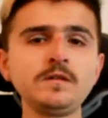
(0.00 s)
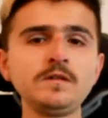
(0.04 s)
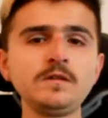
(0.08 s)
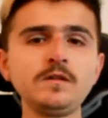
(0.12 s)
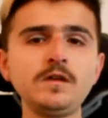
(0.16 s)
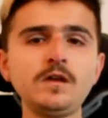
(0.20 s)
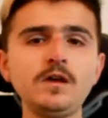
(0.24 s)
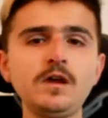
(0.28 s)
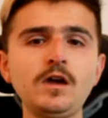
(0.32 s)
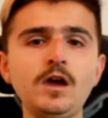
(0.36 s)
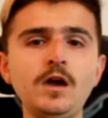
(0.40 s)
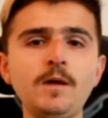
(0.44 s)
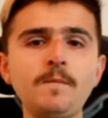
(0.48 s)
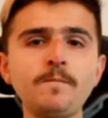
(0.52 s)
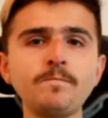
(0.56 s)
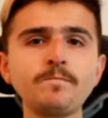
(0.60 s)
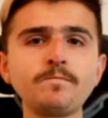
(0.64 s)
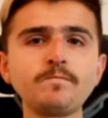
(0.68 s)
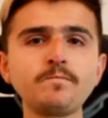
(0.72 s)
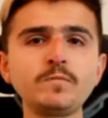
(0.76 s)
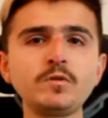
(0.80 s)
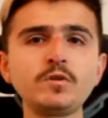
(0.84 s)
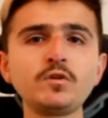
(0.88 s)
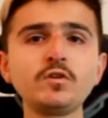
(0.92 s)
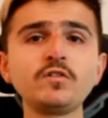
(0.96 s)

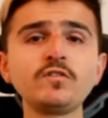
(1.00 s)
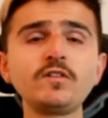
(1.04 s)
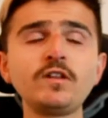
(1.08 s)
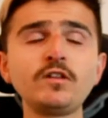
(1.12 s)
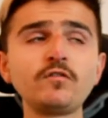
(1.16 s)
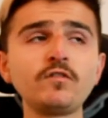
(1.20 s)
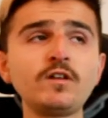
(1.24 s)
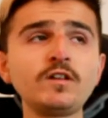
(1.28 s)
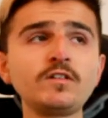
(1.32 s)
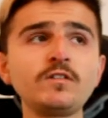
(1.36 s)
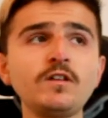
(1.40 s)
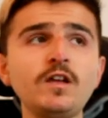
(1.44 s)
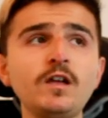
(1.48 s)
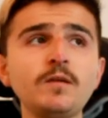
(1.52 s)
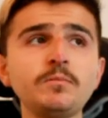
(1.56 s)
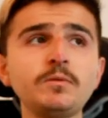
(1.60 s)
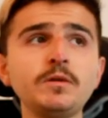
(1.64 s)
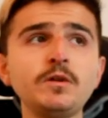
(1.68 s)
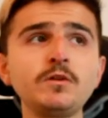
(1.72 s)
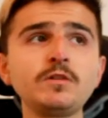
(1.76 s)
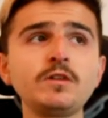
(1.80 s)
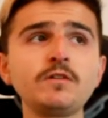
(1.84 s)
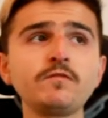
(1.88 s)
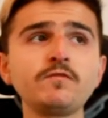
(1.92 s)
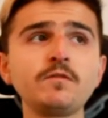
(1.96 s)
Because I tried to
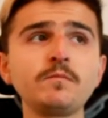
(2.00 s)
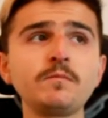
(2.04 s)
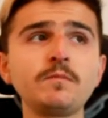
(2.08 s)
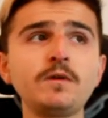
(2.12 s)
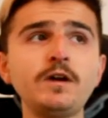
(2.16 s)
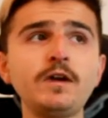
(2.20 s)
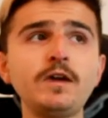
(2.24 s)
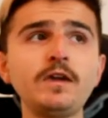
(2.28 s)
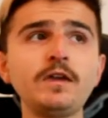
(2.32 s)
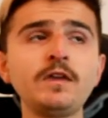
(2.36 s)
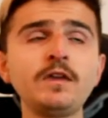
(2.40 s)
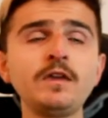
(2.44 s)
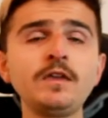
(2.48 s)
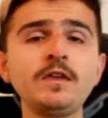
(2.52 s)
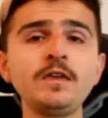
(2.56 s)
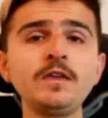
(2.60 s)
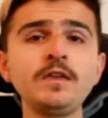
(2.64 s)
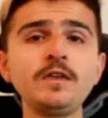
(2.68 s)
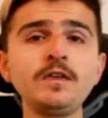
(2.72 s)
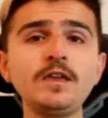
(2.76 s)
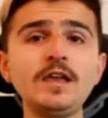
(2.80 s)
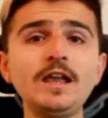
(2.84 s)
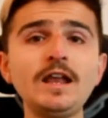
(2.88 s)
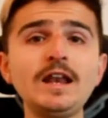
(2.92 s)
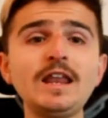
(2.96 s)
upload it from my
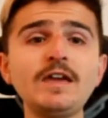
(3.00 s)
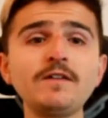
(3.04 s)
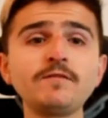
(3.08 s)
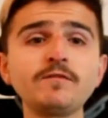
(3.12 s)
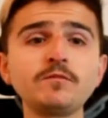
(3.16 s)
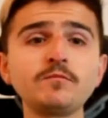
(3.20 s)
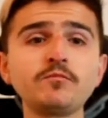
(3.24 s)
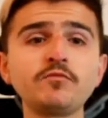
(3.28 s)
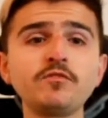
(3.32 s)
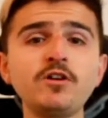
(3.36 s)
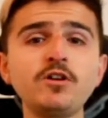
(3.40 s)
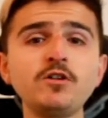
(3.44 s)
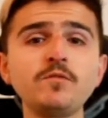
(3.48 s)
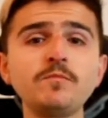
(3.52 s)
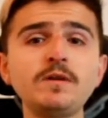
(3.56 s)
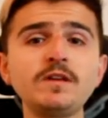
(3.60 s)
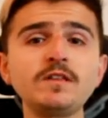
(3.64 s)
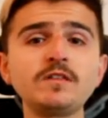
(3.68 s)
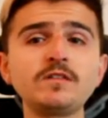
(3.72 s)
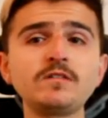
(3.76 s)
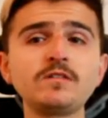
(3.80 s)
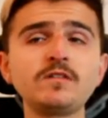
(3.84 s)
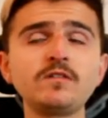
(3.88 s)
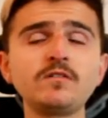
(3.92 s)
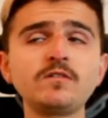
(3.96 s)
11 Pro, but
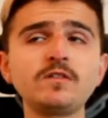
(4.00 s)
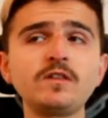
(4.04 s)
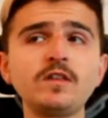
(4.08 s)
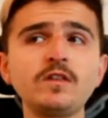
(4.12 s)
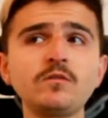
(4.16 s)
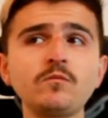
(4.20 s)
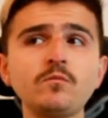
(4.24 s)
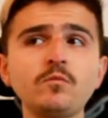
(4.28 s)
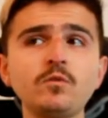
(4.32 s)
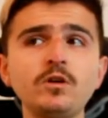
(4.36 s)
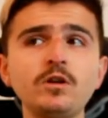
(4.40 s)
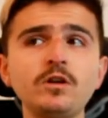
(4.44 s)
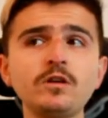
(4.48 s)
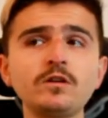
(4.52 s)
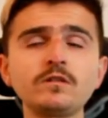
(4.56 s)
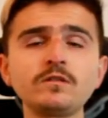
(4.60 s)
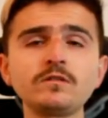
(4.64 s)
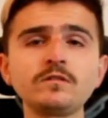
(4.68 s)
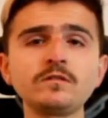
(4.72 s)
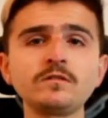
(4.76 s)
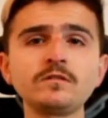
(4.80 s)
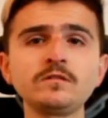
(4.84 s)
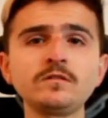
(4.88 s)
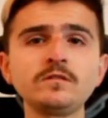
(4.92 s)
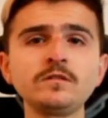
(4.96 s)
it just didn't work
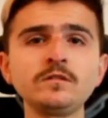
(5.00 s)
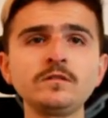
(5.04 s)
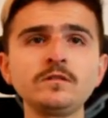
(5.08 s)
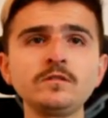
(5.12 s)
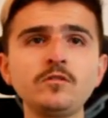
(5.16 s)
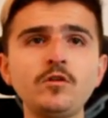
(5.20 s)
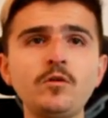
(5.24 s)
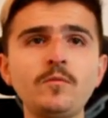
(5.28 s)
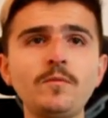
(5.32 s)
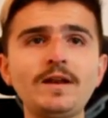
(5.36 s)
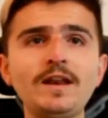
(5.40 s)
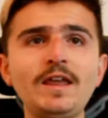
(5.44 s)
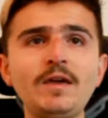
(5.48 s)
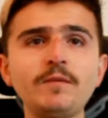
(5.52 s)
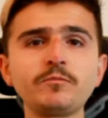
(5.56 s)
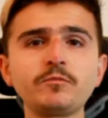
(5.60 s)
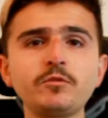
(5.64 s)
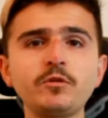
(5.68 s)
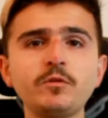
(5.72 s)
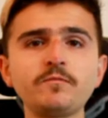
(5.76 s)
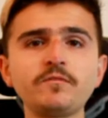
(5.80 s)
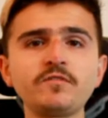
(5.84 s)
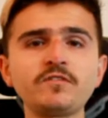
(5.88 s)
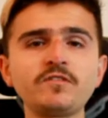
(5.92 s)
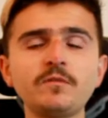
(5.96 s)
on my
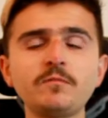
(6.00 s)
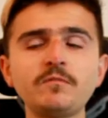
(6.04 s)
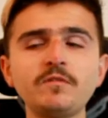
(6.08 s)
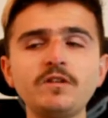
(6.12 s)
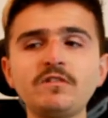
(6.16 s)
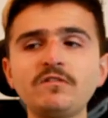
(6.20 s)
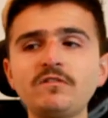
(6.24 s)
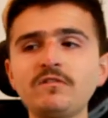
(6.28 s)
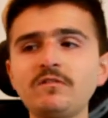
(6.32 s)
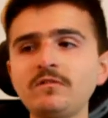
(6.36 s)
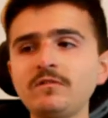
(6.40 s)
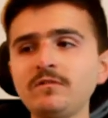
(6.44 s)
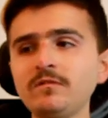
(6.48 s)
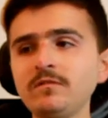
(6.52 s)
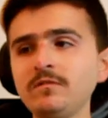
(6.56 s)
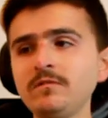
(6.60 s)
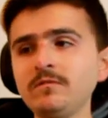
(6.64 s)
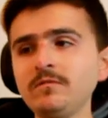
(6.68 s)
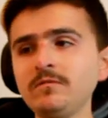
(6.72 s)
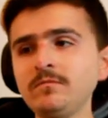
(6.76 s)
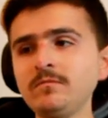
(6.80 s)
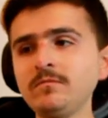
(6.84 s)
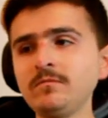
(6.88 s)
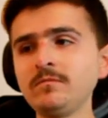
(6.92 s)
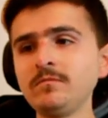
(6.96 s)
laptop for some reason.
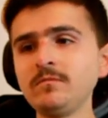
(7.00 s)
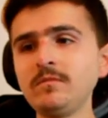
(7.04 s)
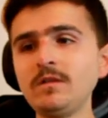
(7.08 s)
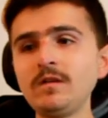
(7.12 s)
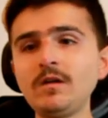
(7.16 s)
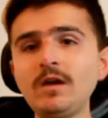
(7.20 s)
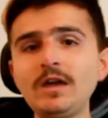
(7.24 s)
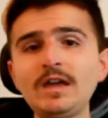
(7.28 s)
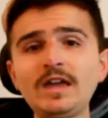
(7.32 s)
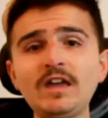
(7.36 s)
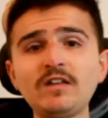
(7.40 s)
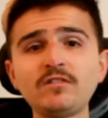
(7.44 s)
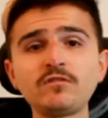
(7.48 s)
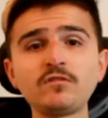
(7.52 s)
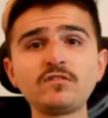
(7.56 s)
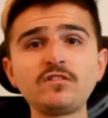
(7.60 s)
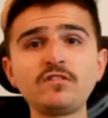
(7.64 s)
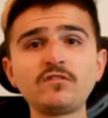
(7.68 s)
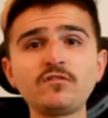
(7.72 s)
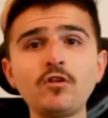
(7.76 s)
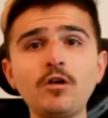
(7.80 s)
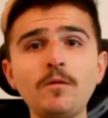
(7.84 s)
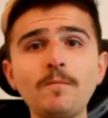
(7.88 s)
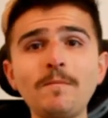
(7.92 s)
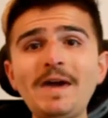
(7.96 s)
I guess because it's
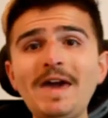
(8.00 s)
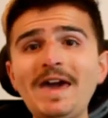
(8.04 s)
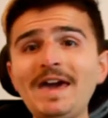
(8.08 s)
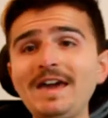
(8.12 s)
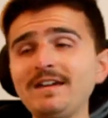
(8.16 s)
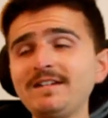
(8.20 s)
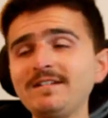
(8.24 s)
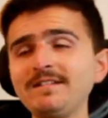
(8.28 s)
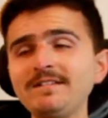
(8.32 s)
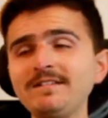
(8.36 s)
not a Mac.